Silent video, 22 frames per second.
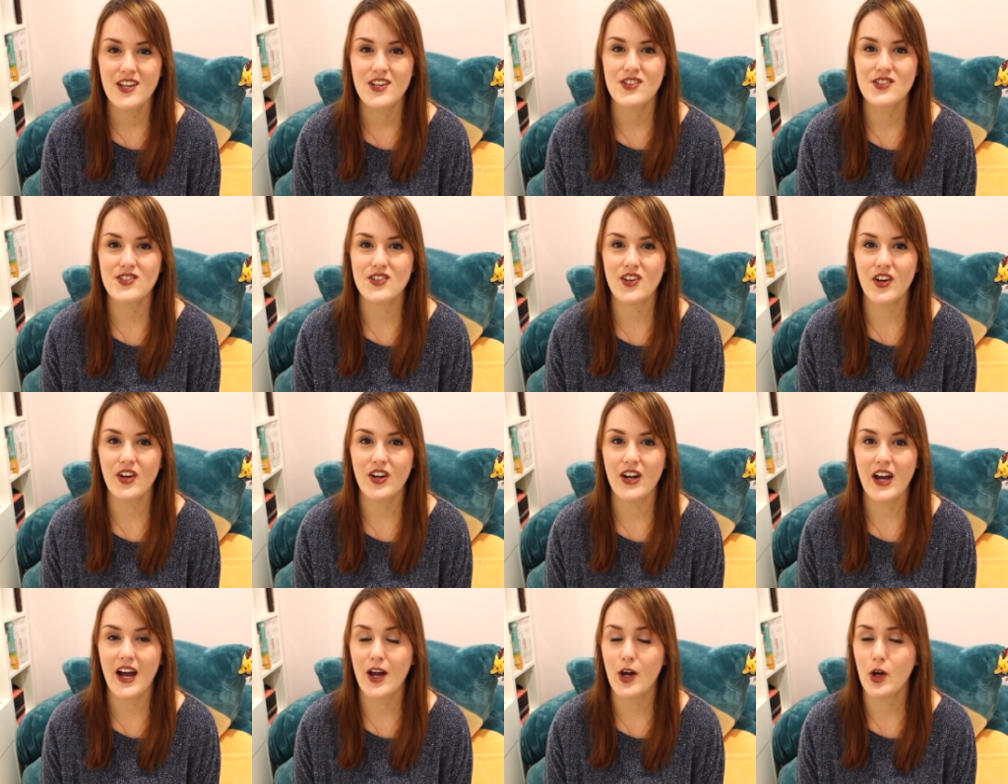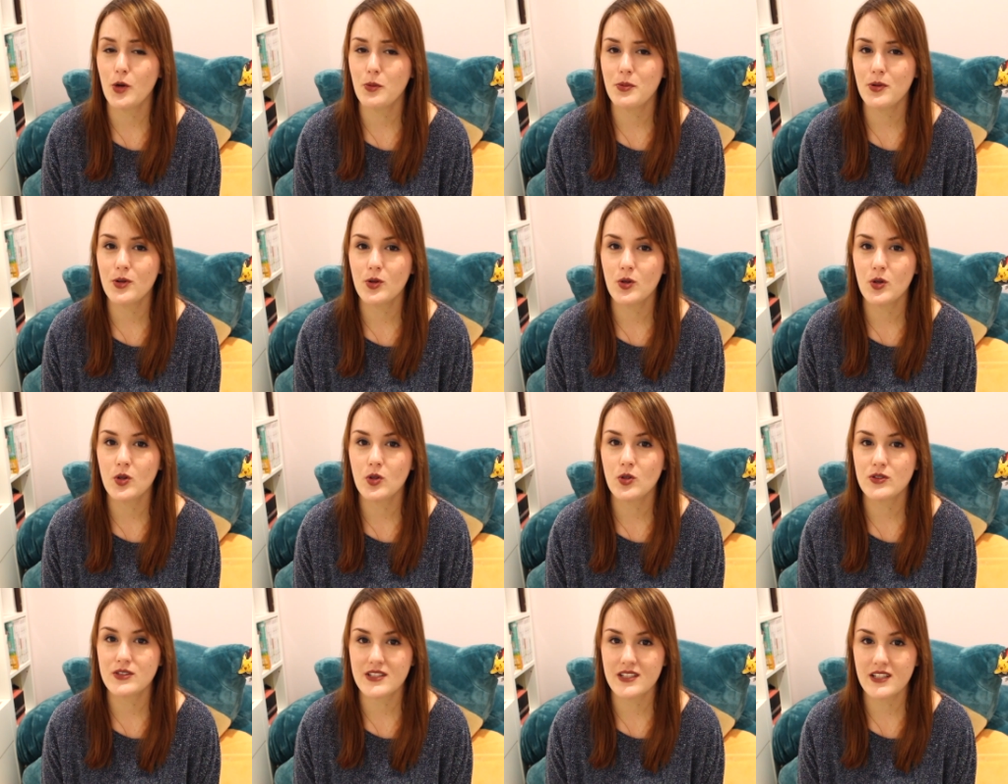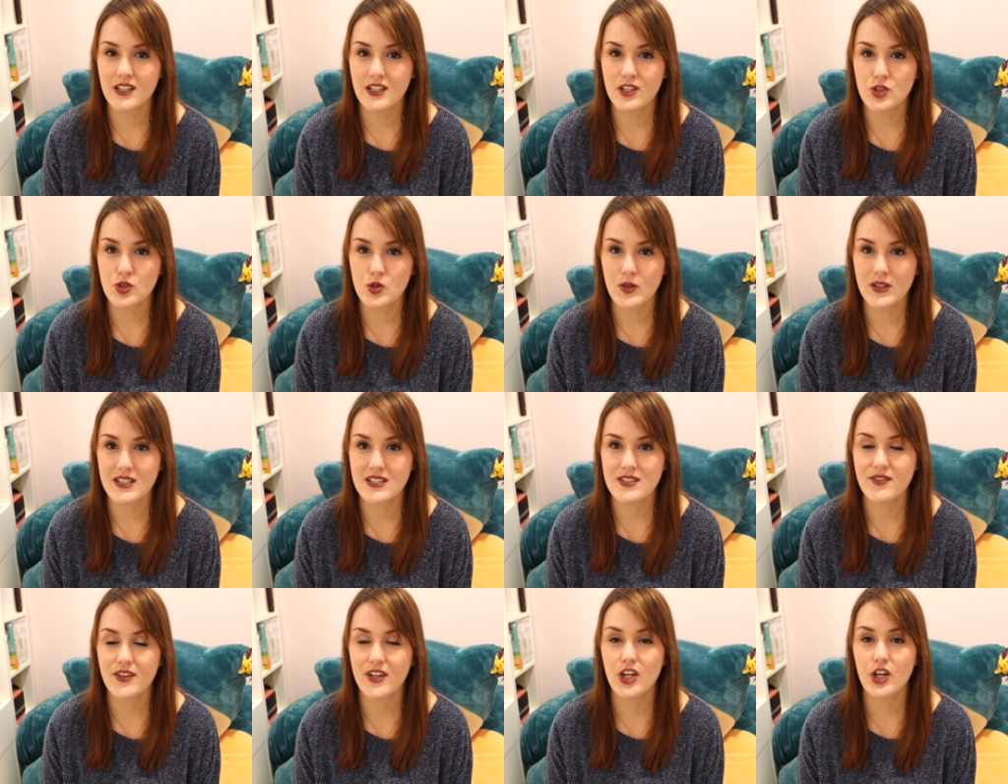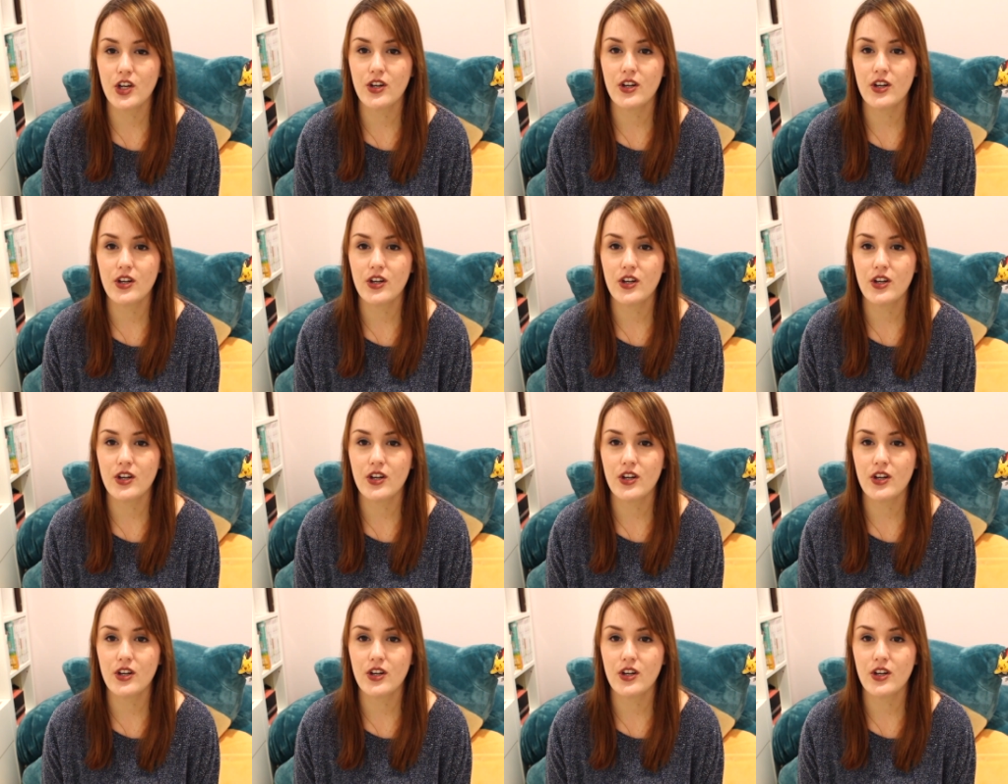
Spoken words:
So I hope you all did enjoy this video.